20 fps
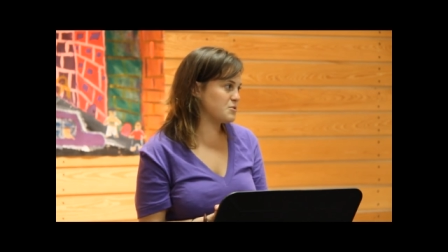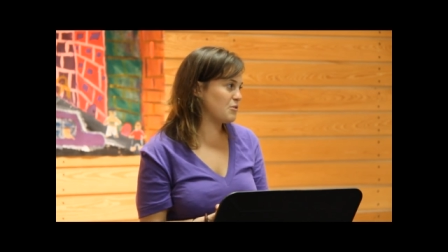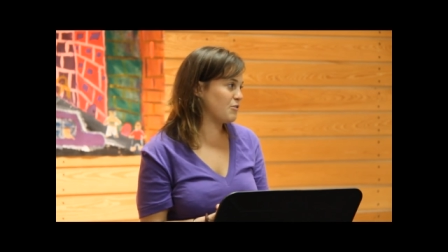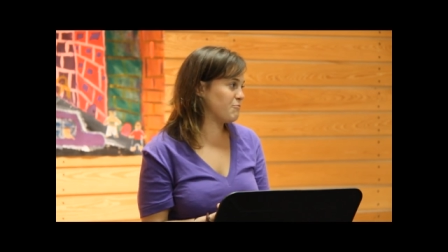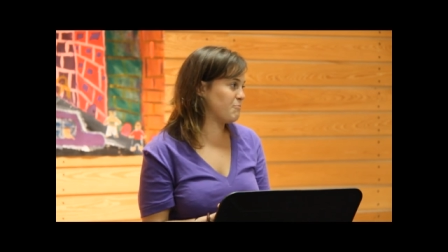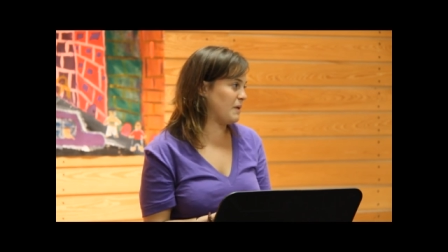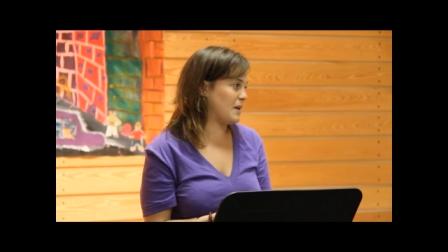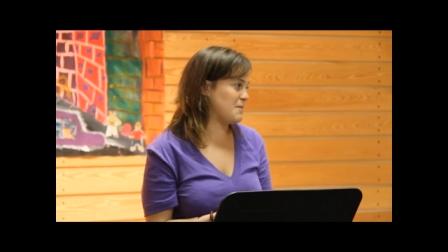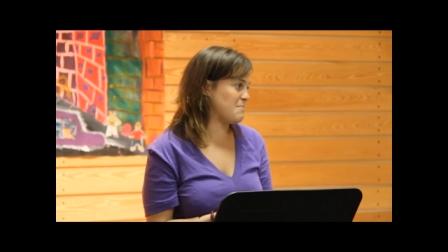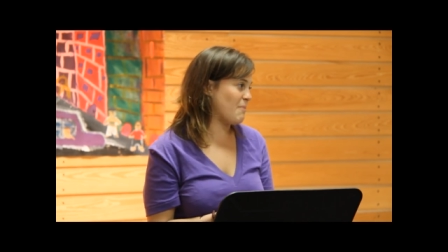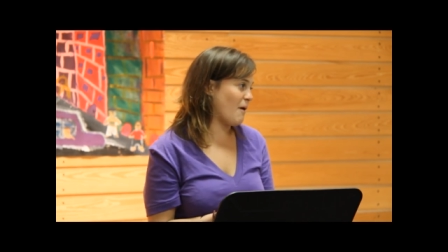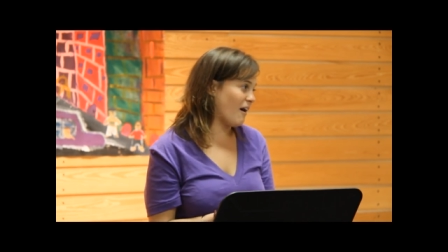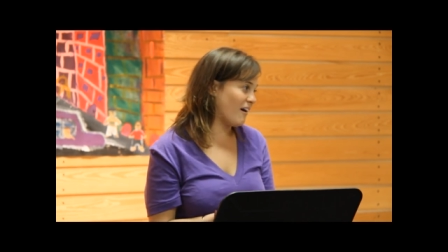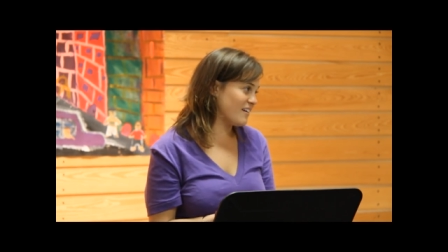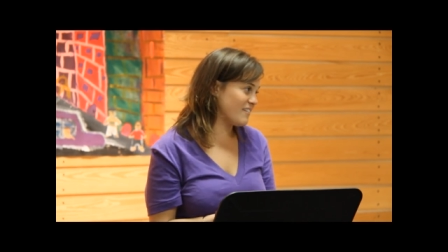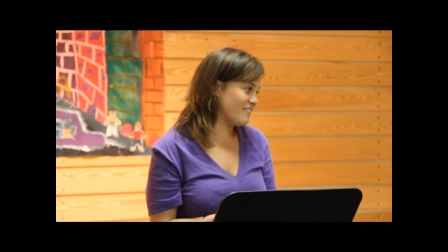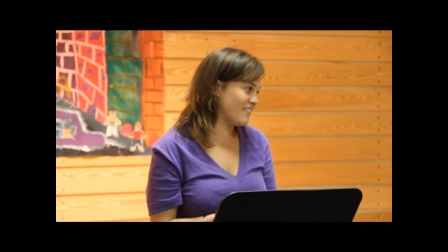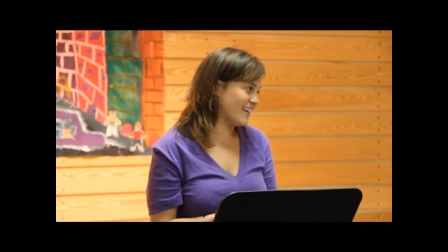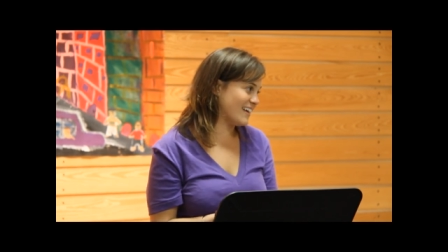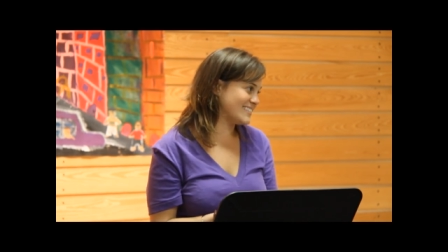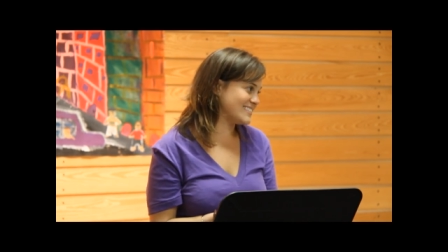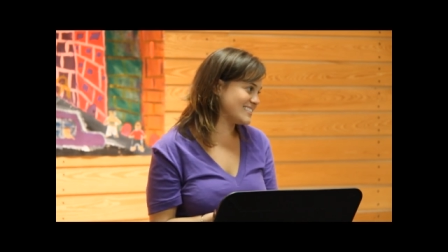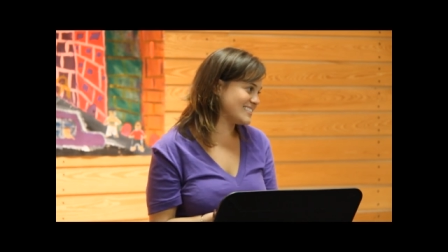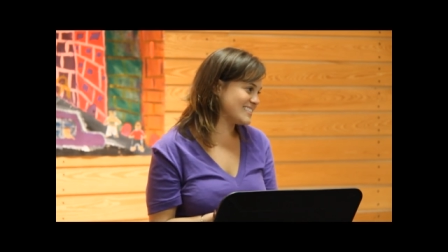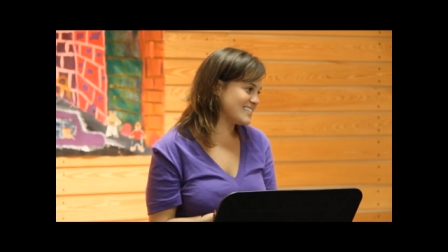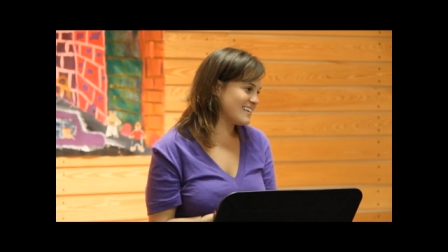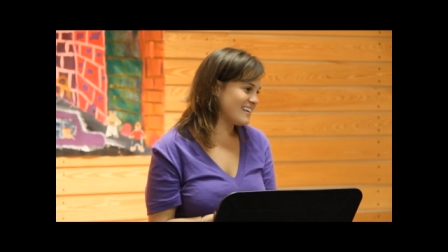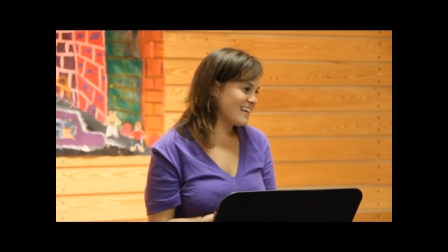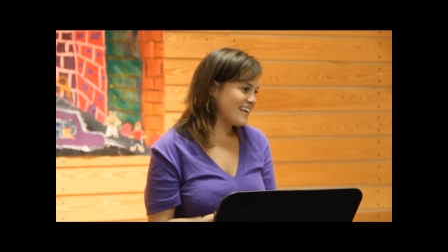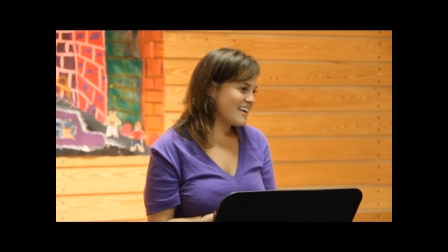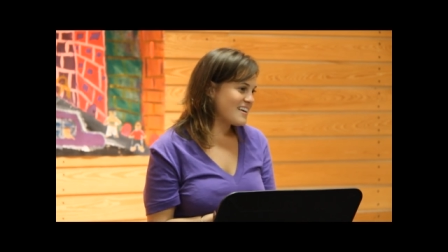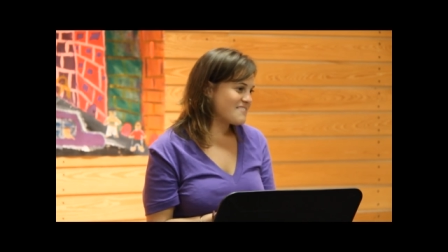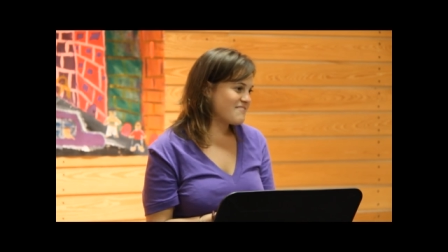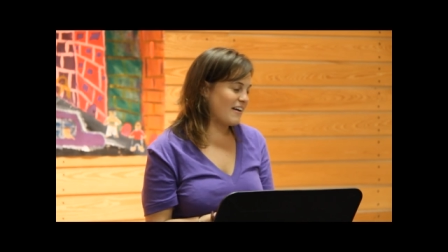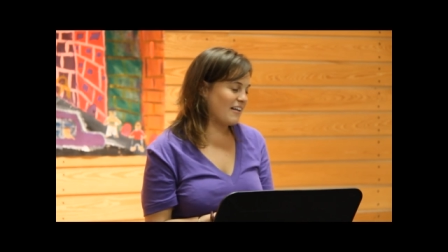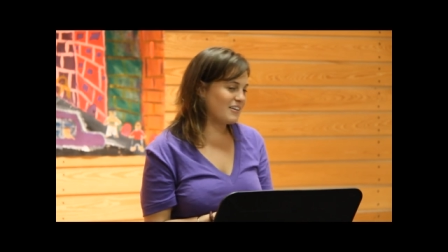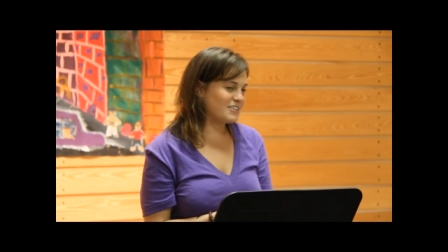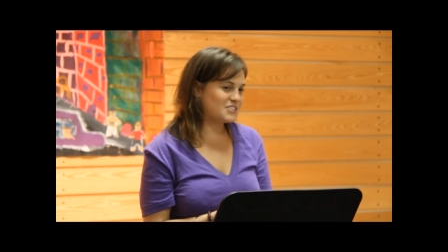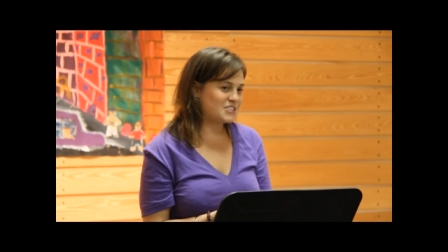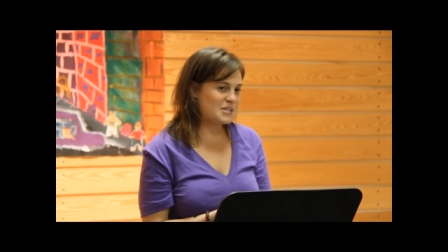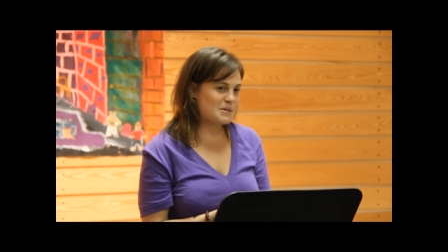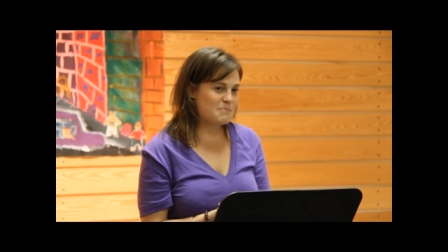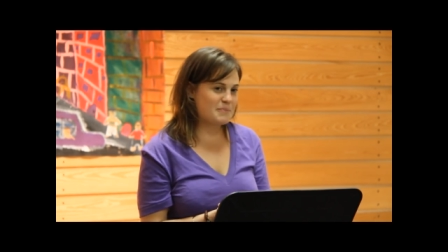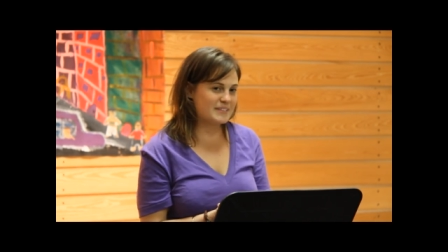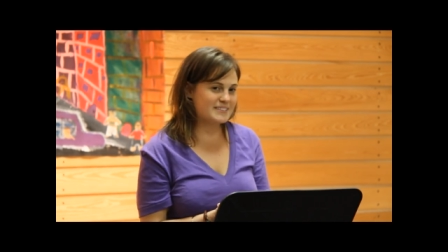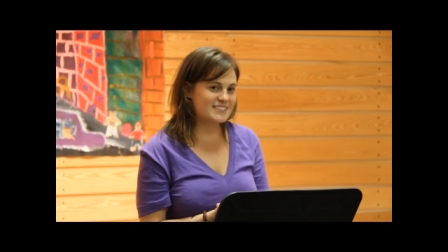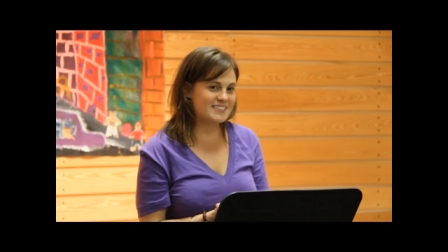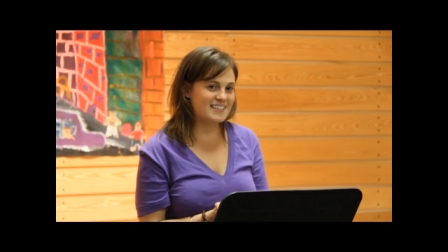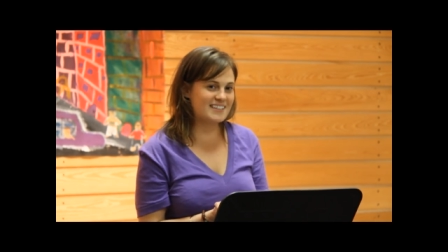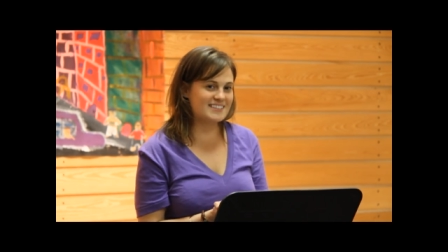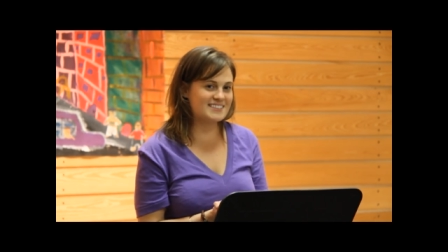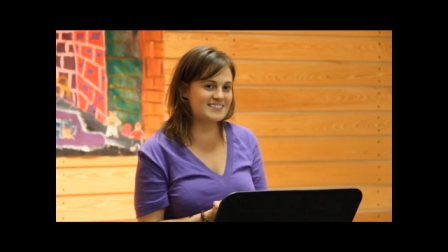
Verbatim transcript: to have been a part of this fellowship. It's,